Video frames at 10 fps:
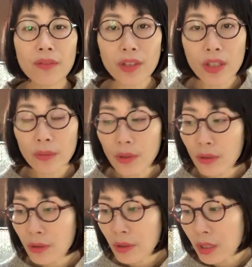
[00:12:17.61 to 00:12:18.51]

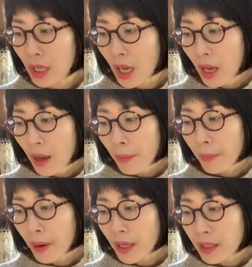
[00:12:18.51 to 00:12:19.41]
vegetables
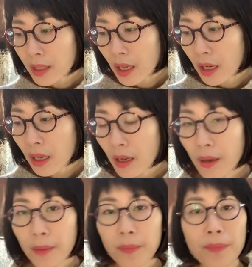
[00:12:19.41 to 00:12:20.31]
but
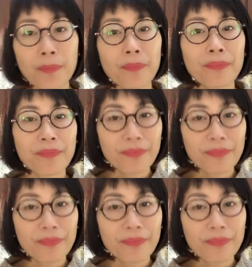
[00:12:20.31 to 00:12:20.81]
um